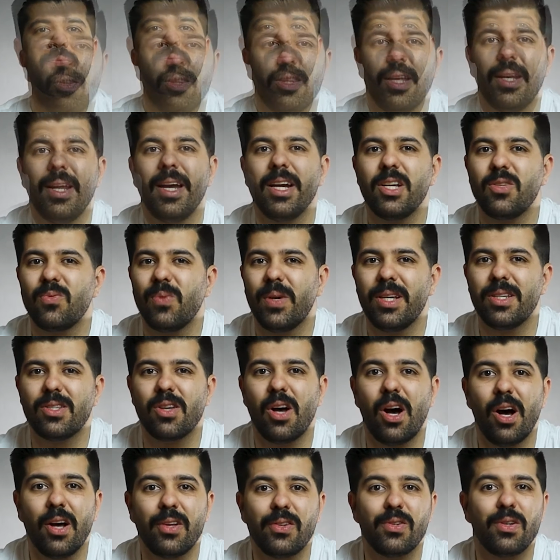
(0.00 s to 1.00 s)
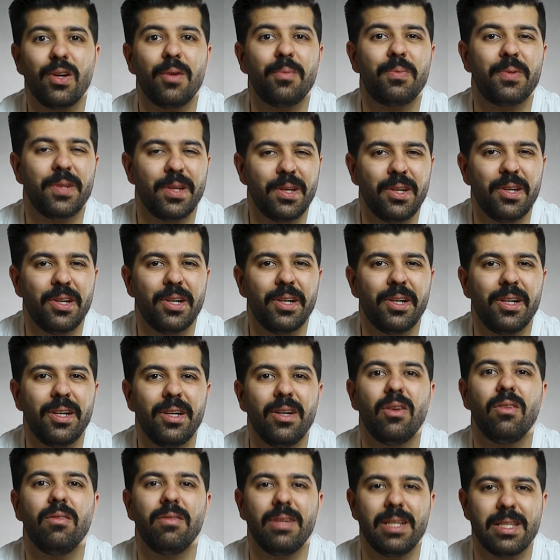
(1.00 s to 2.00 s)
The next one is
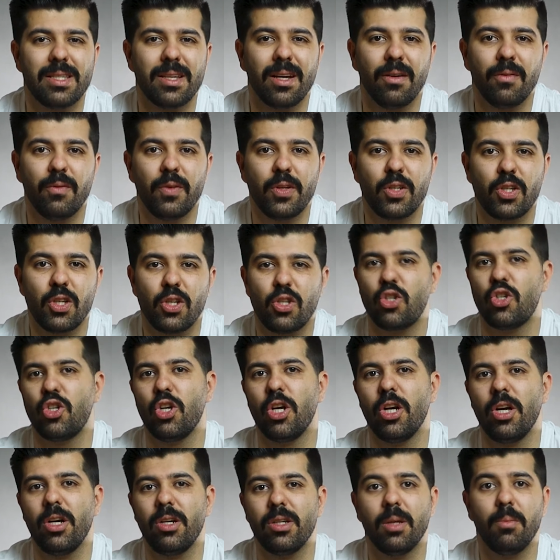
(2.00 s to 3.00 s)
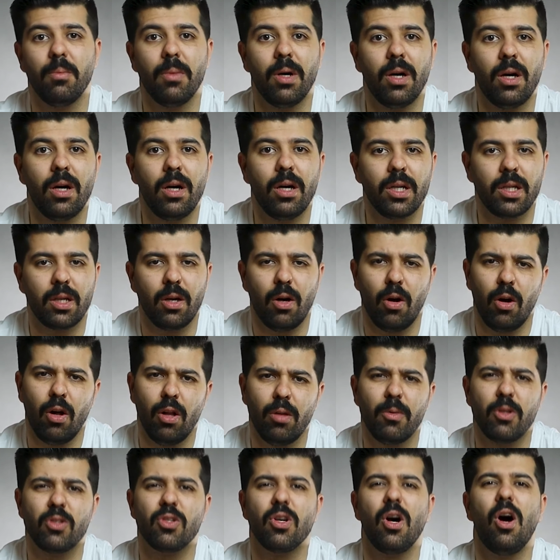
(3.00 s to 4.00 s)
entrepreneur visa, which is shared among
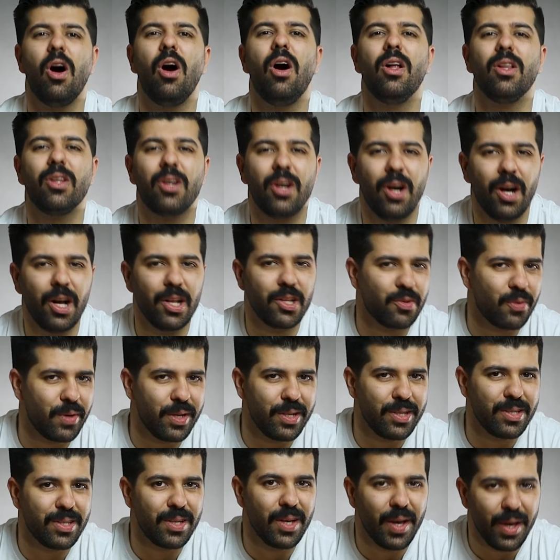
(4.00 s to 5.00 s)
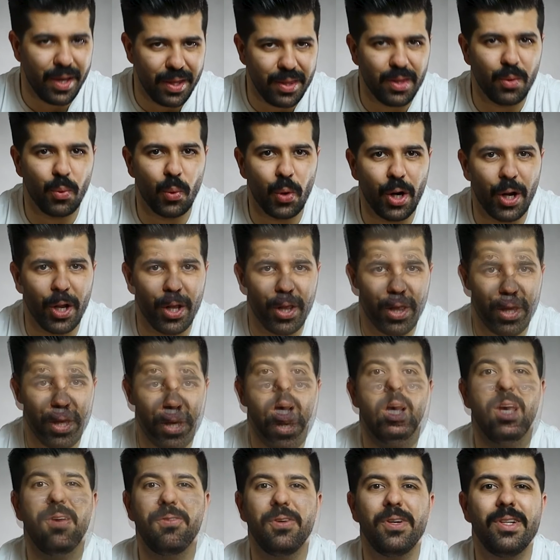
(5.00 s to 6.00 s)
almost all countries in the world.
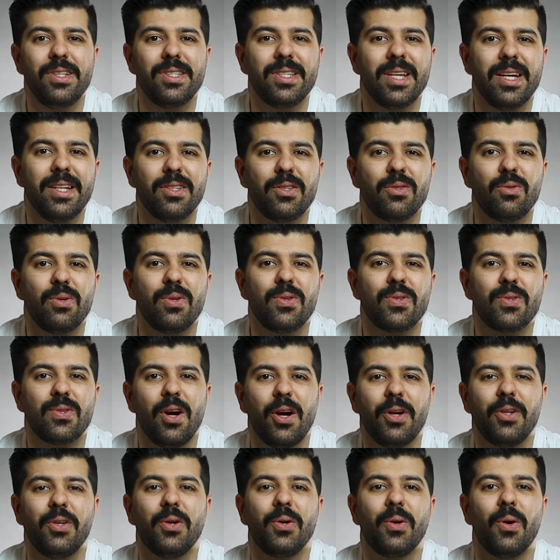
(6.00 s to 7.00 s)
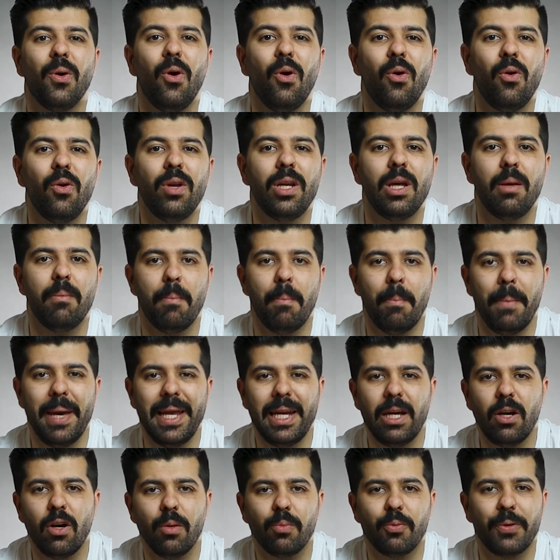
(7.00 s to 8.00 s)
If you intend to start your own
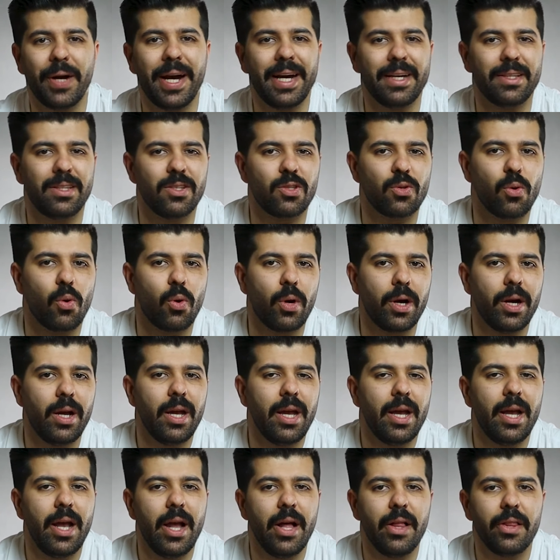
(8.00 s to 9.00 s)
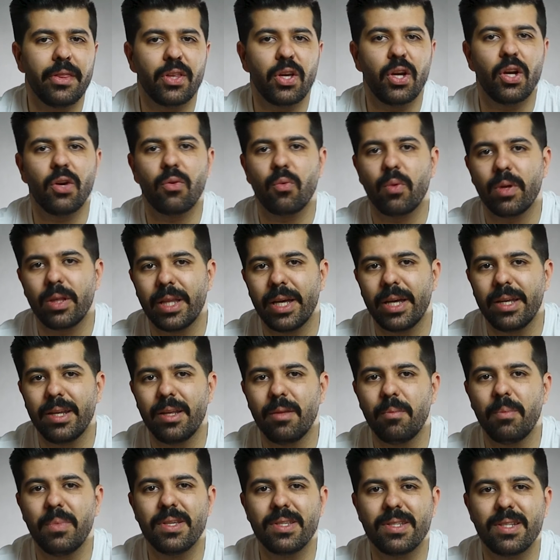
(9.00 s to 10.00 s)
medical practice or healthcare
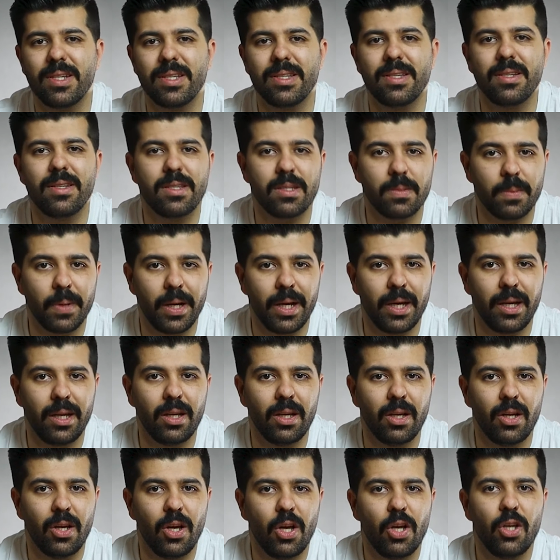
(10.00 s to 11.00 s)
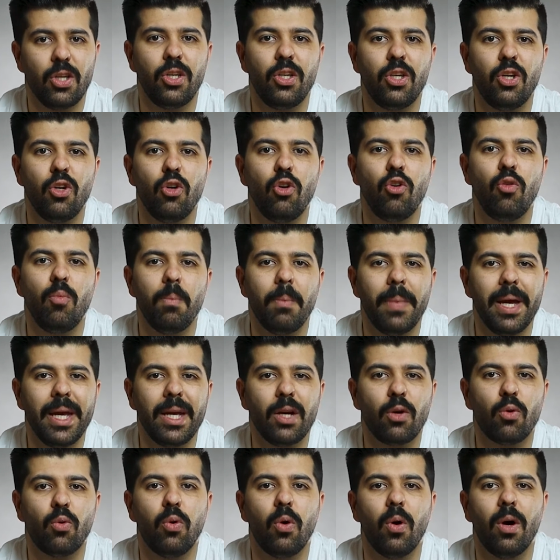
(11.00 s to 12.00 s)
related business in Spain, you
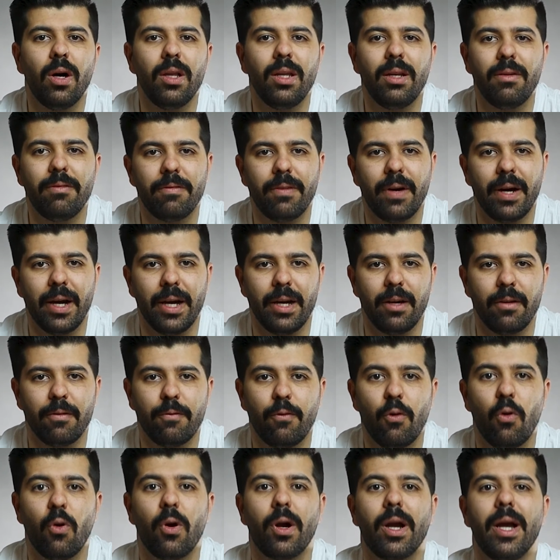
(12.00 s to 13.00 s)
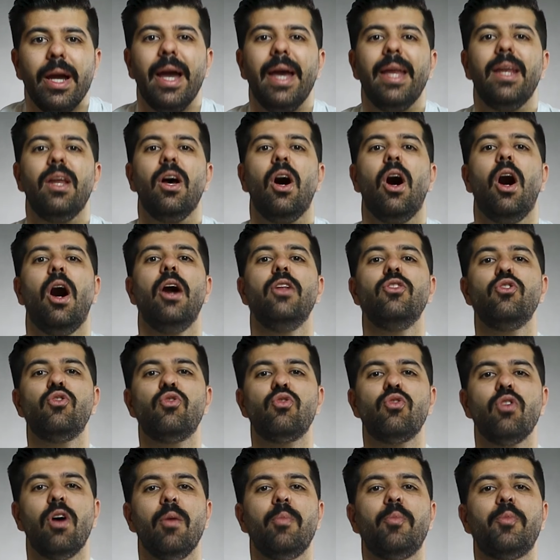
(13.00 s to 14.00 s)
may qualify for an
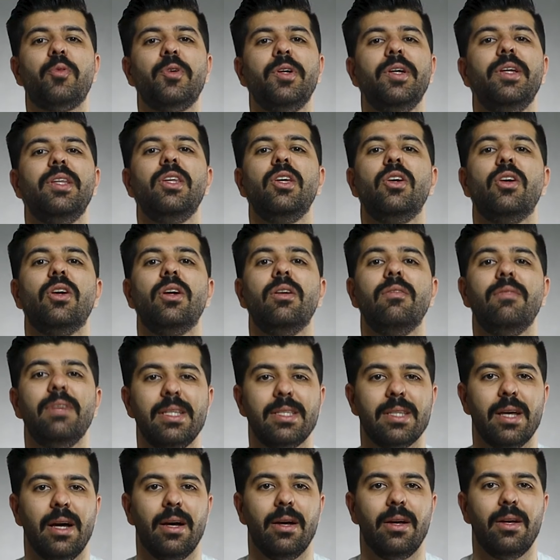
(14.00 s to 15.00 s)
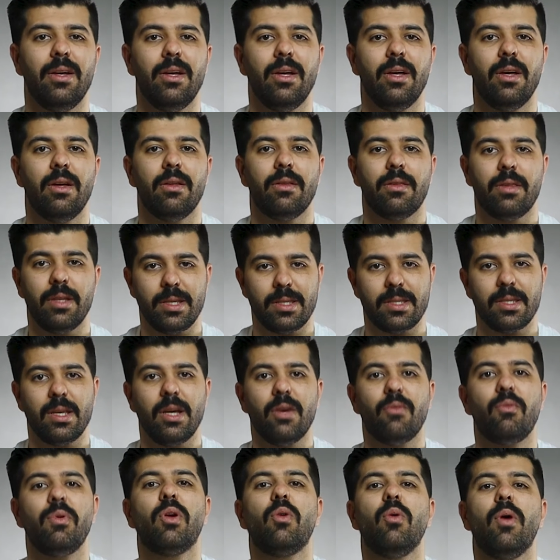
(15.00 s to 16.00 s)
entrepreneur visa. This
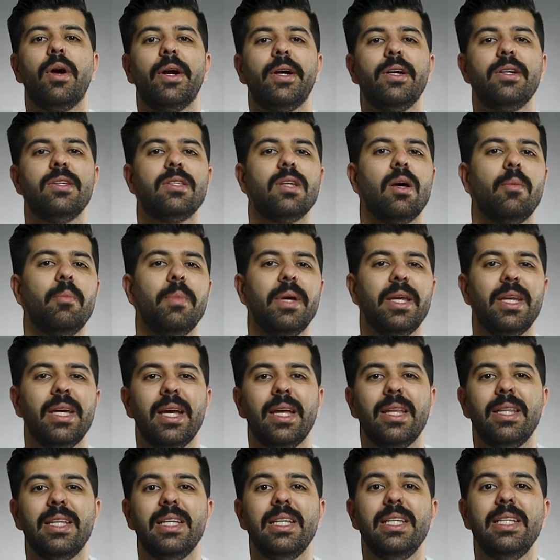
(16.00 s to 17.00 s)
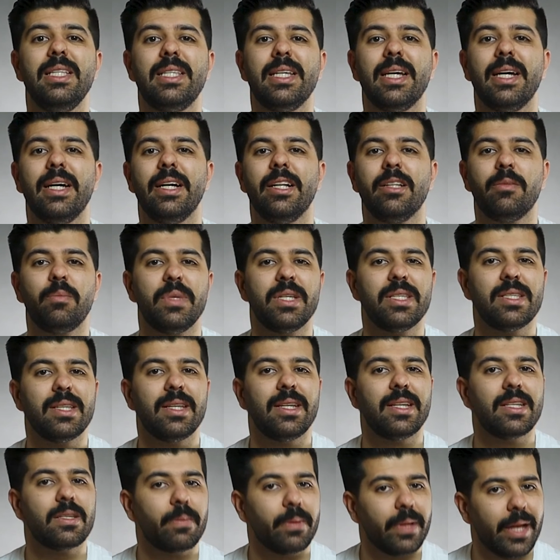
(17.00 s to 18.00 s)
requires submitting a detailed
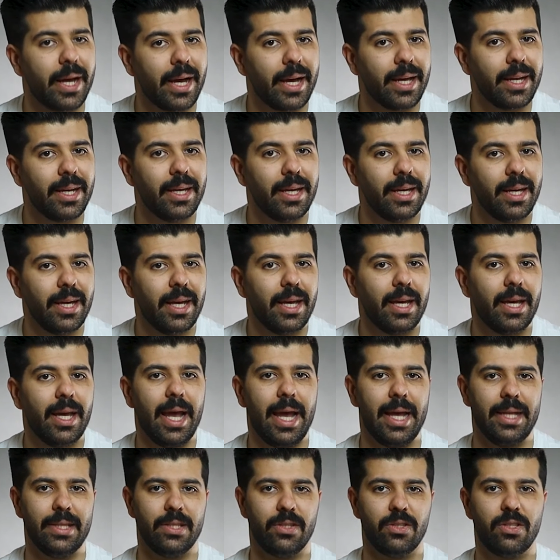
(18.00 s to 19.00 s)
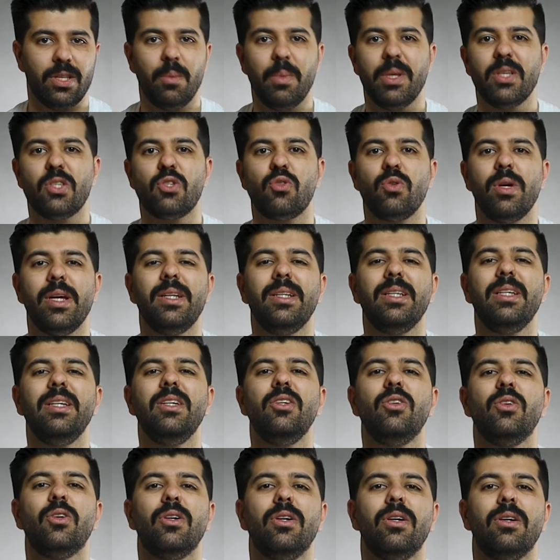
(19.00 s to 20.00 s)
business plan and demonstrating
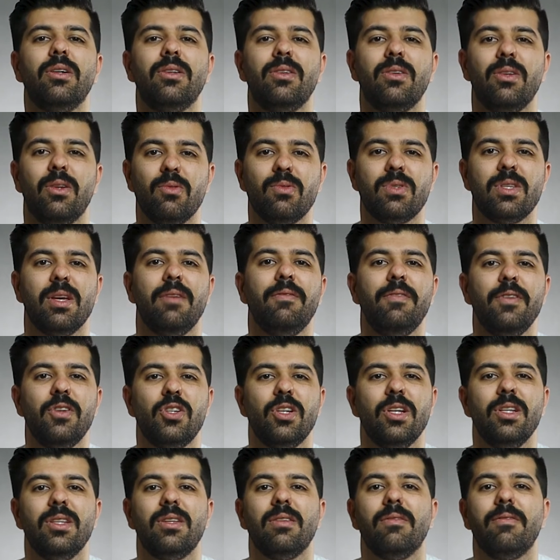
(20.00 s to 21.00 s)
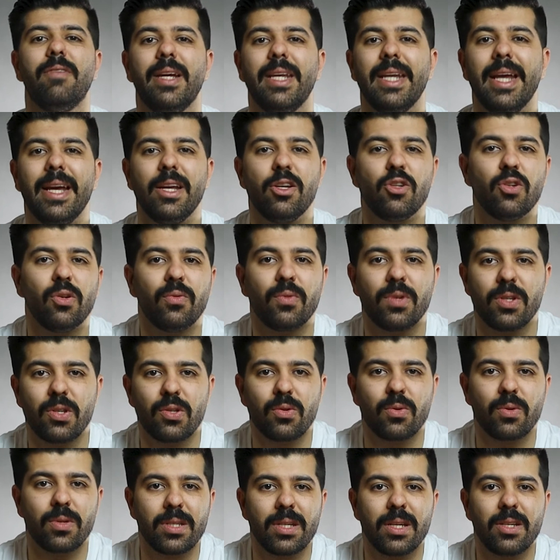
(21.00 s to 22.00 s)
your sufficient financial
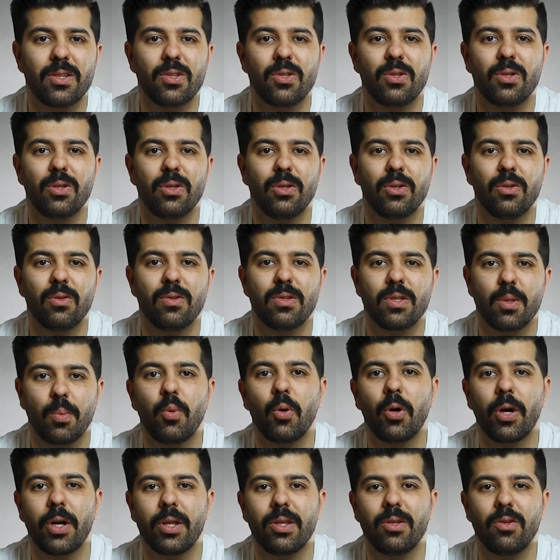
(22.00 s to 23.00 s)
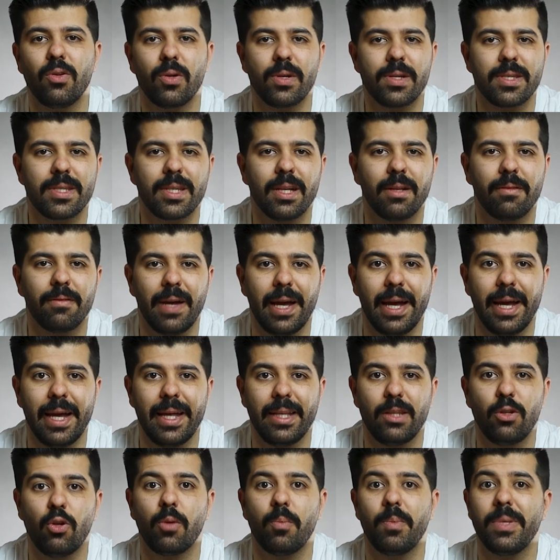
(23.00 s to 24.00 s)
resources to support yourself
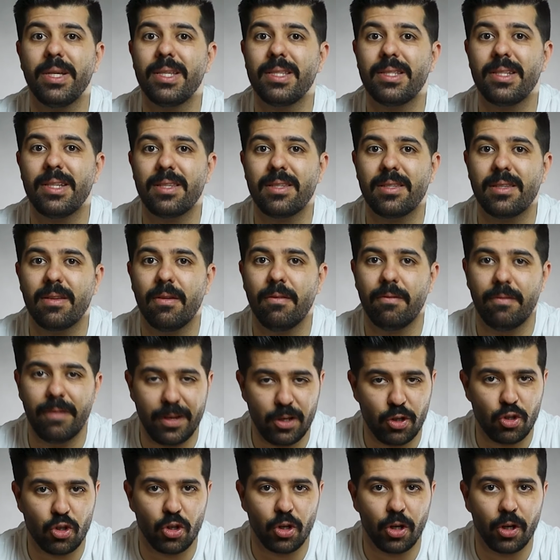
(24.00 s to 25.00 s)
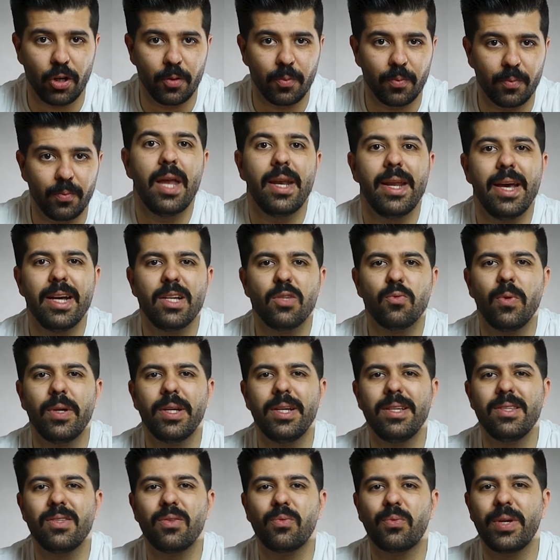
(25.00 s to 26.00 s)
and your business venture. Next one
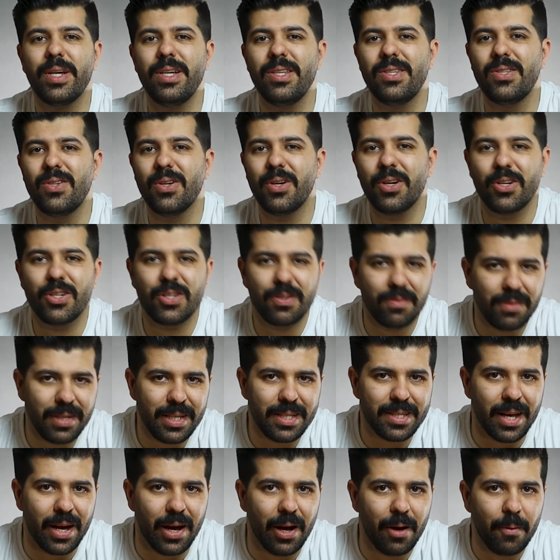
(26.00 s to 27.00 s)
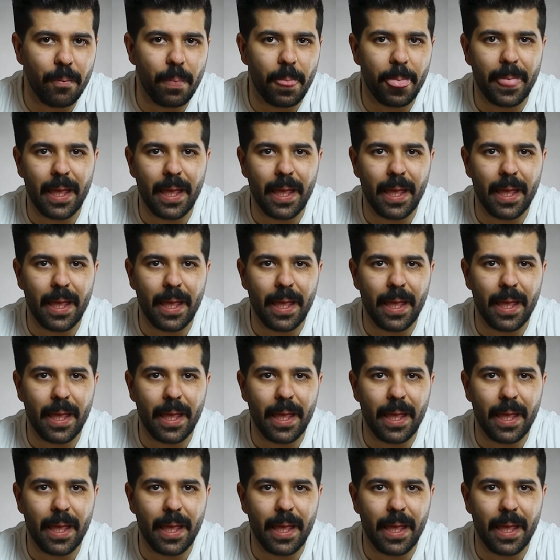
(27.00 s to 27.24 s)
is research visa.